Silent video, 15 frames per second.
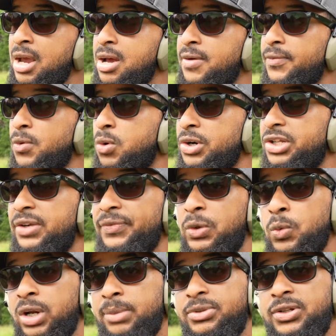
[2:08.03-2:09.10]
Of course, if you
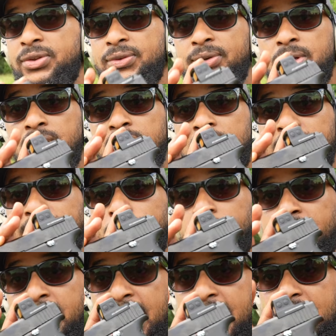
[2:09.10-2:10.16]
went up to the Glock
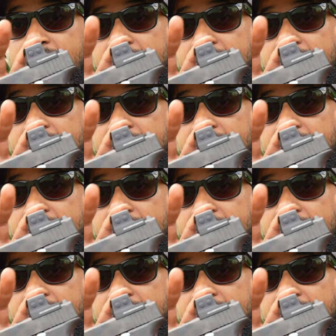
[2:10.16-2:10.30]
48,